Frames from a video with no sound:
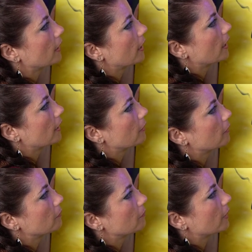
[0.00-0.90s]

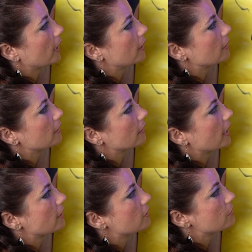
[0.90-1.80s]
Um, kind of
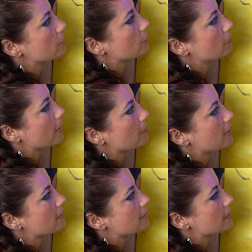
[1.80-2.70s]
like do
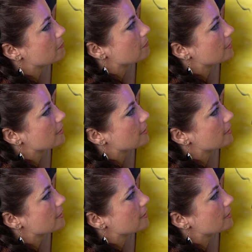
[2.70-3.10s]
maybe some